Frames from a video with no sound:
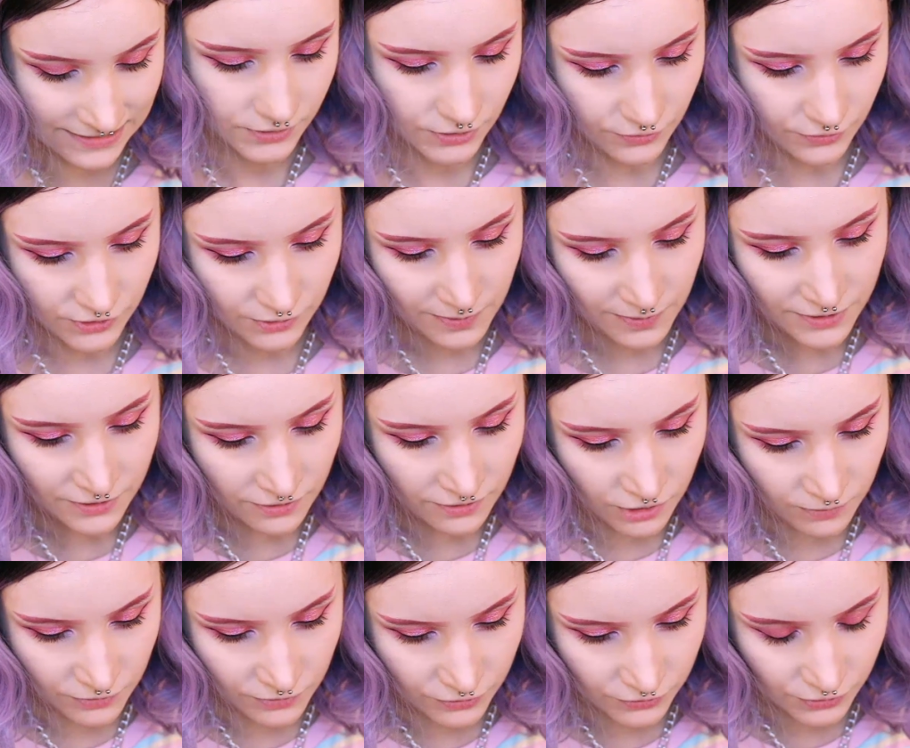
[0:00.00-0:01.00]
so it's been
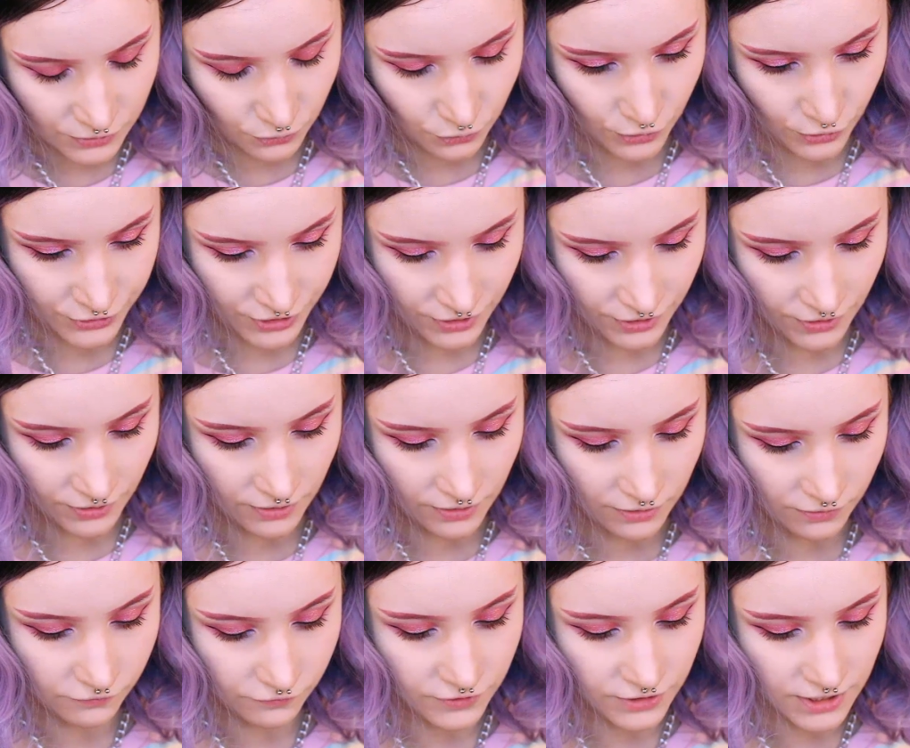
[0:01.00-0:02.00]
almost
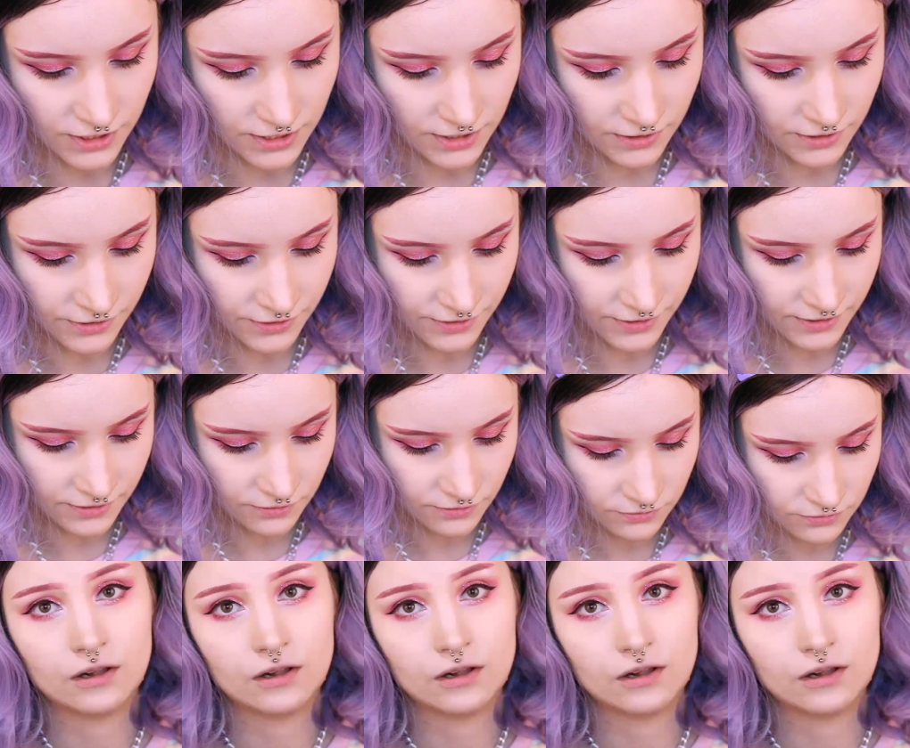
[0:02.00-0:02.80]
1.5 years now.